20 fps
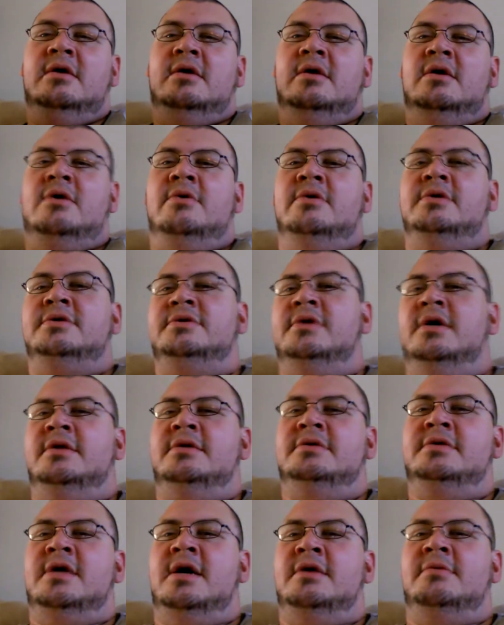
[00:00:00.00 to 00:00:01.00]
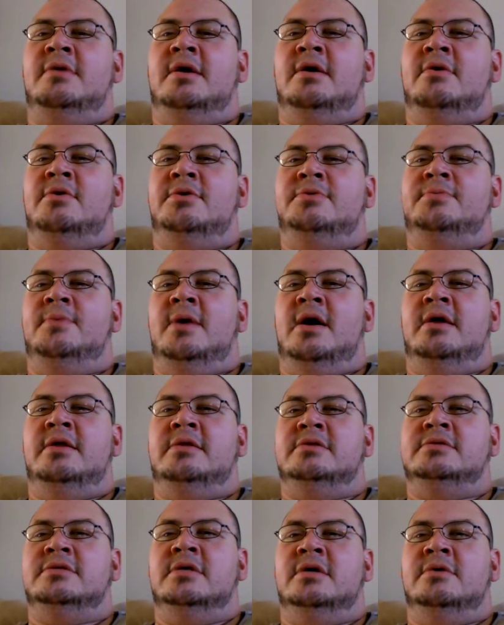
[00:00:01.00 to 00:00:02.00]
I always tried to act like I'm spying
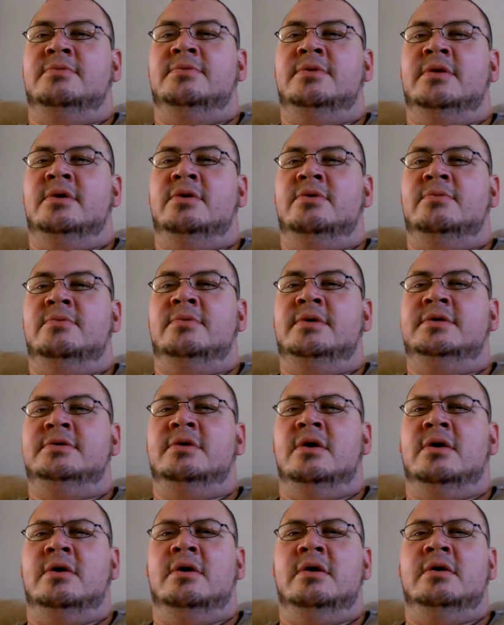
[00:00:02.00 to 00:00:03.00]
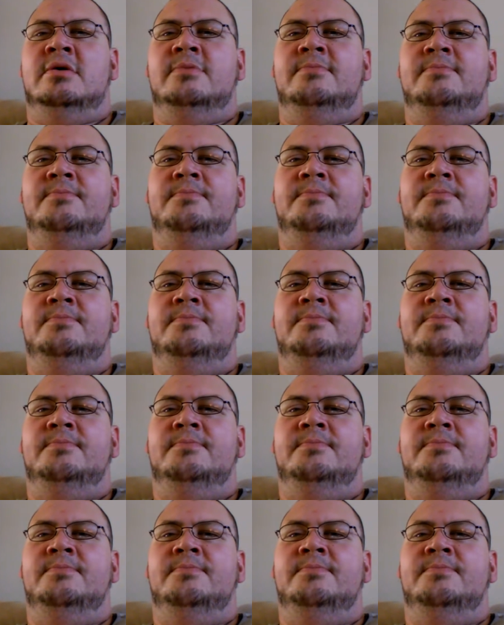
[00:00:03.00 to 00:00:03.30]
and stuff. You know, but it's hard.